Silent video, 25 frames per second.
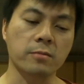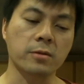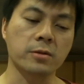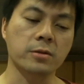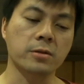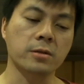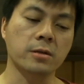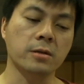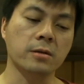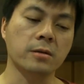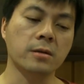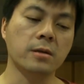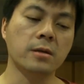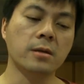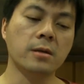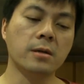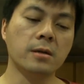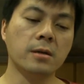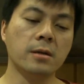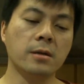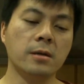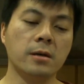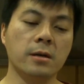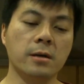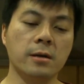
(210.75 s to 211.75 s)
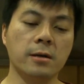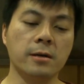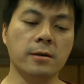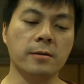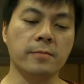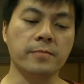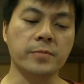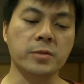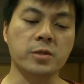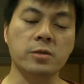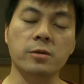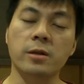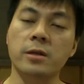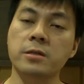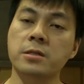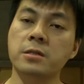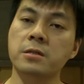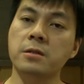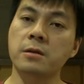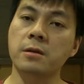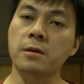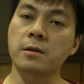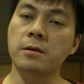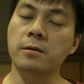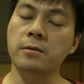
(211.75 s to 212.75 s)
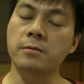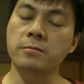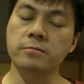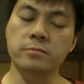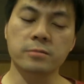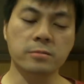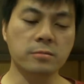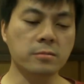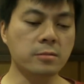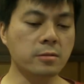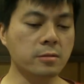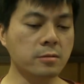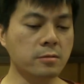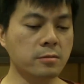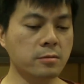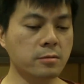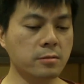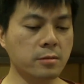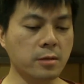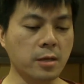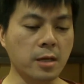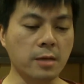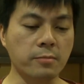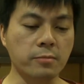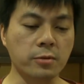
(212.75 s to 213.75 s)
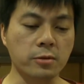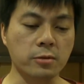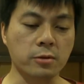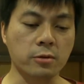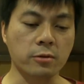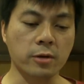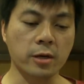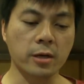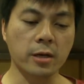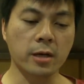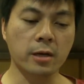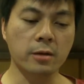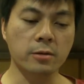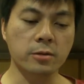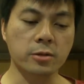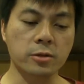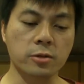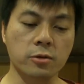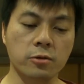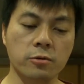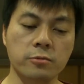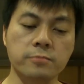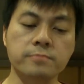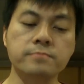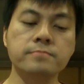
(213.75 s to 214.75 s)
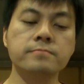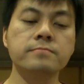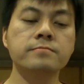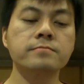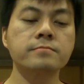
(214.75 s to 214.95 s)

But so let's keep on going here. So